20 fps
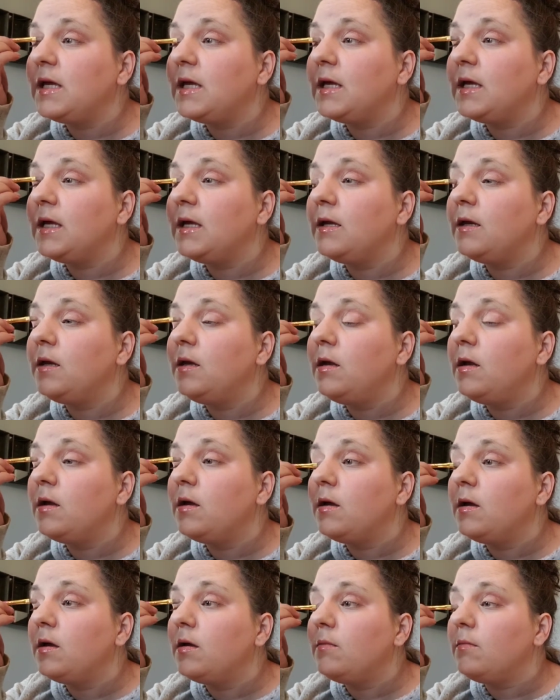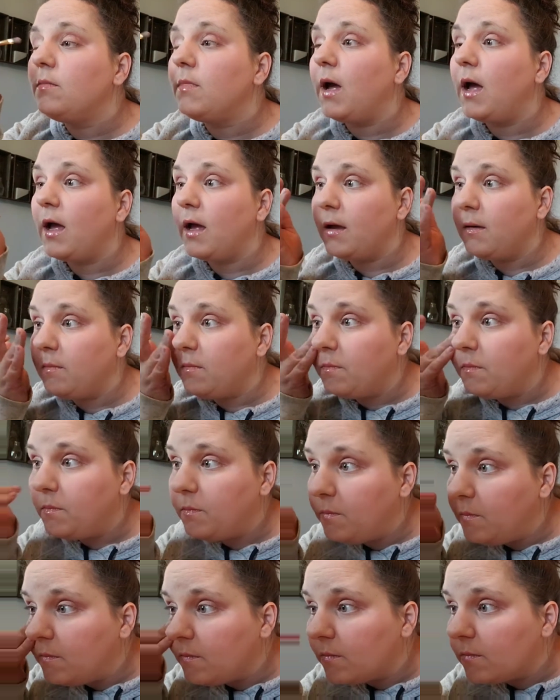in my
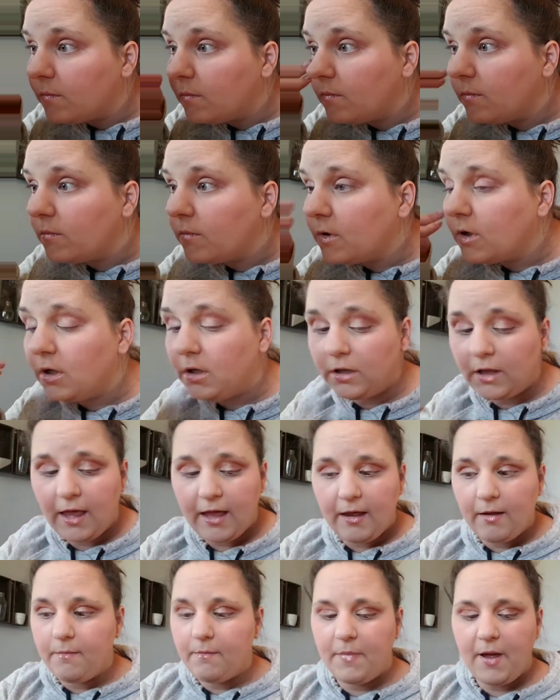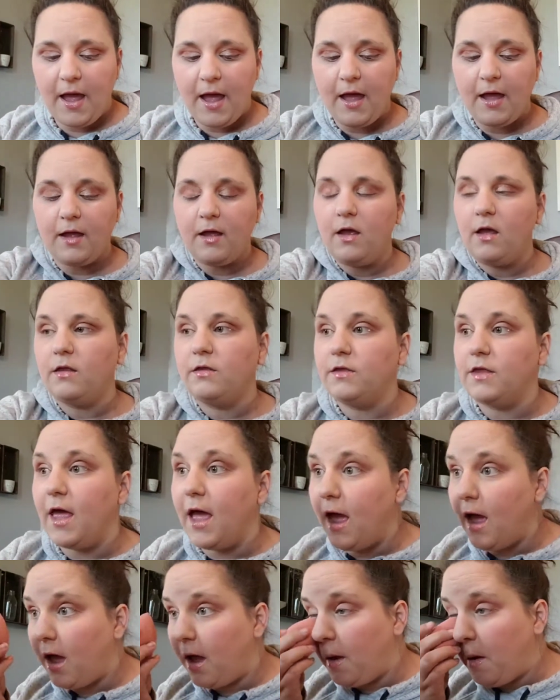glam bag
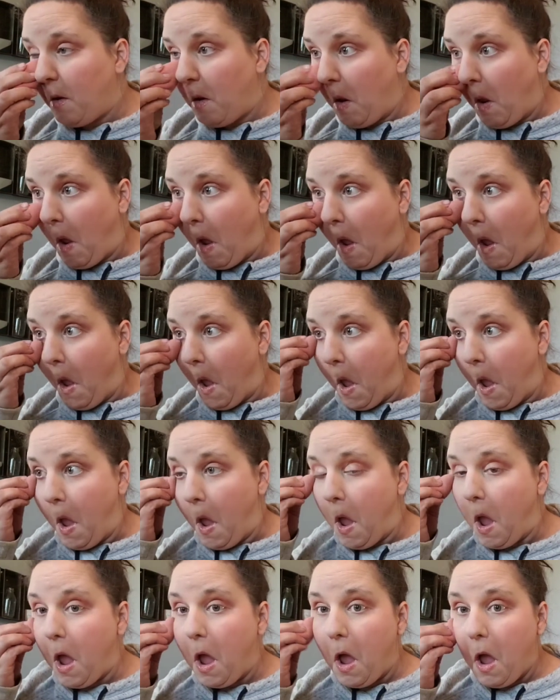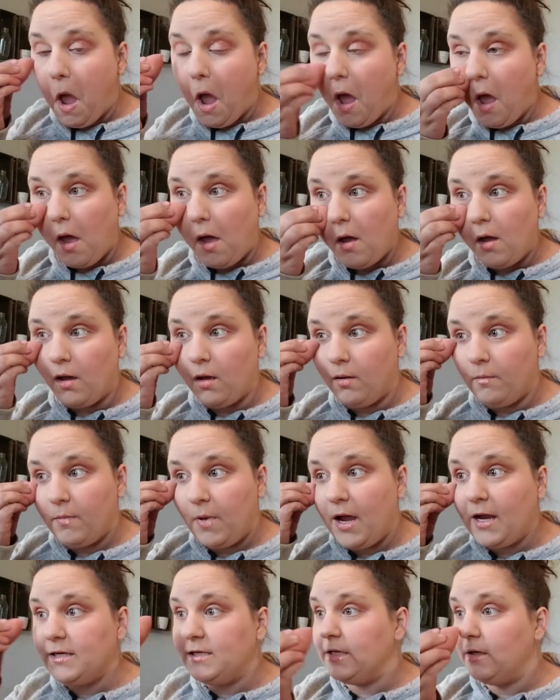that
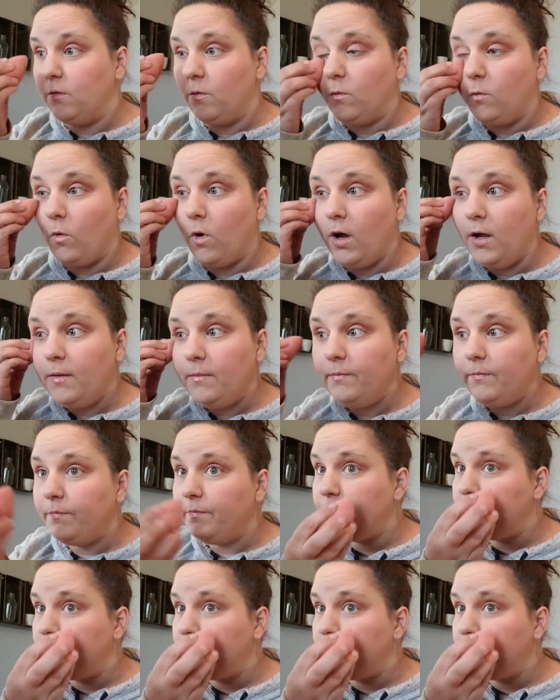I didn't want,